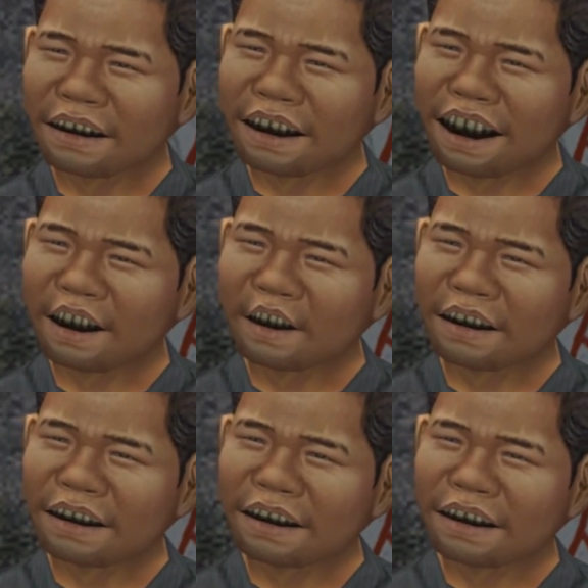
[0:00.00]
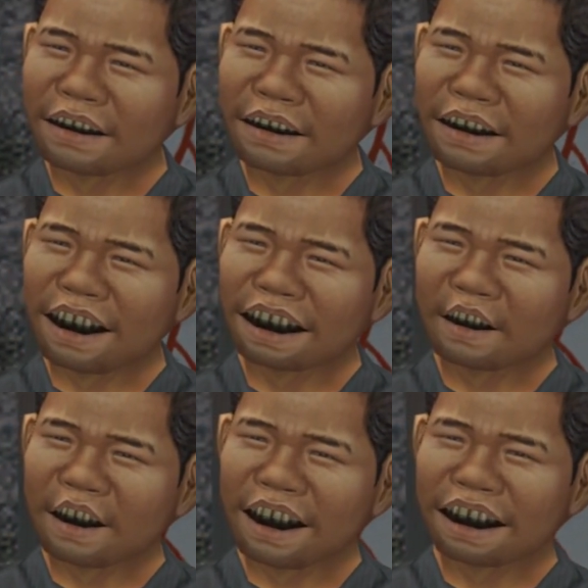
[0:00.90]
Damn. Damn.
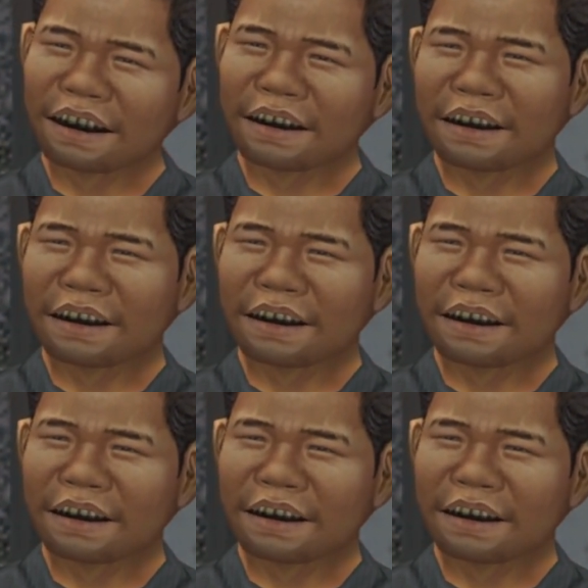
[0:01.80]
Take your money.